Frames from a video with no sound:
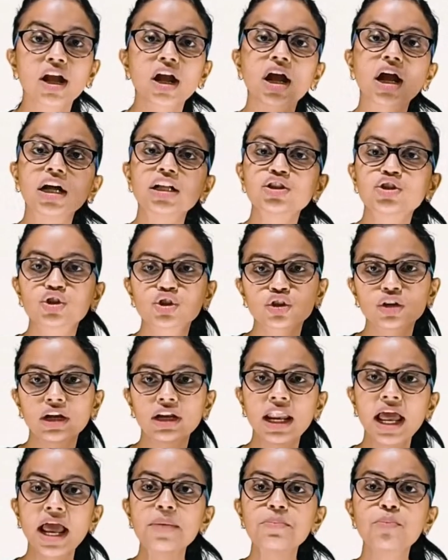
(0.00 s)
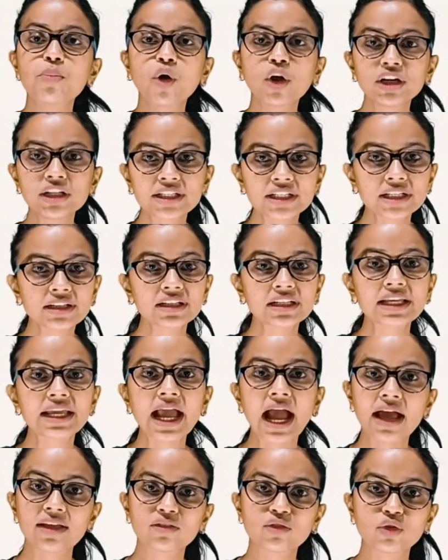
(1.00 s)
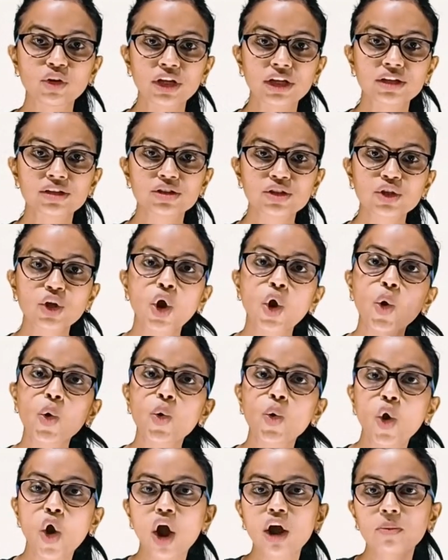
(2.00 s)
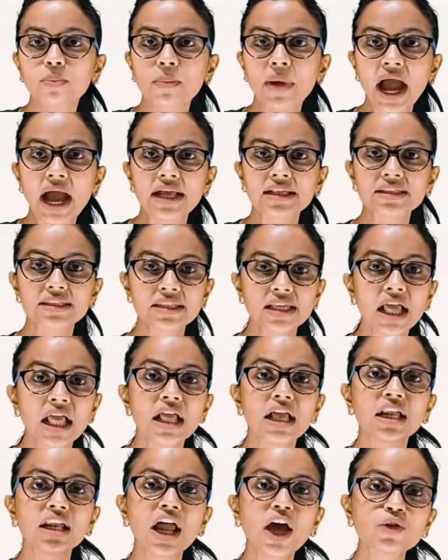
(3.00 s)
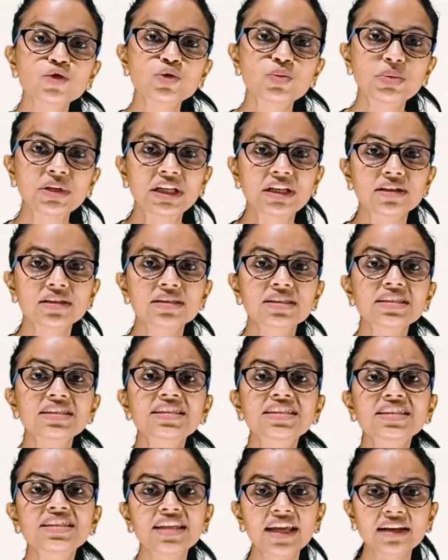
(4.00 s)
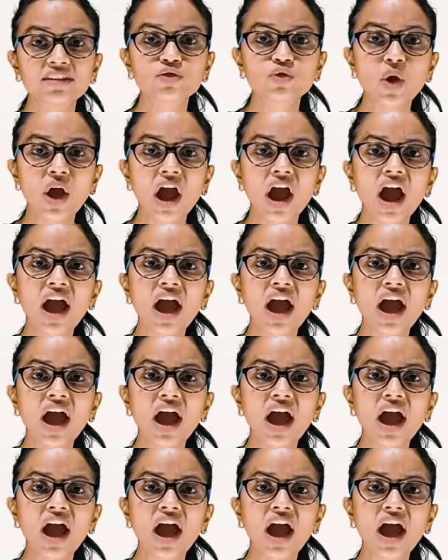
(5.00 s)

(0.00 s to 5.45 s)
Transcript: cultural and political gatherings, rock bands, loudspeakers, etc.